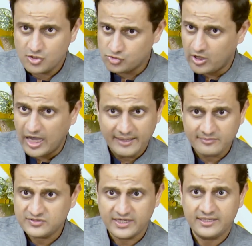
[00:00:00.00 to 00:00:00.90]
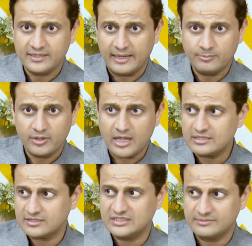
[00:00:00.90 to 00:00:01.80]
So I'm saying, I'm not
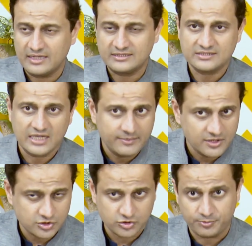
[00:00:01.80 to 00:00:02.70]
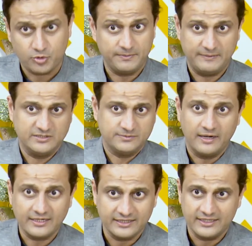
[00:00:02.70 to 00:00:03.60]
asking Jamaat-i-Islami to support People's
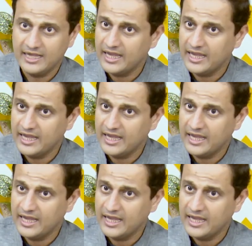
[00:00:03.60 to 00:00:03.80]
Party.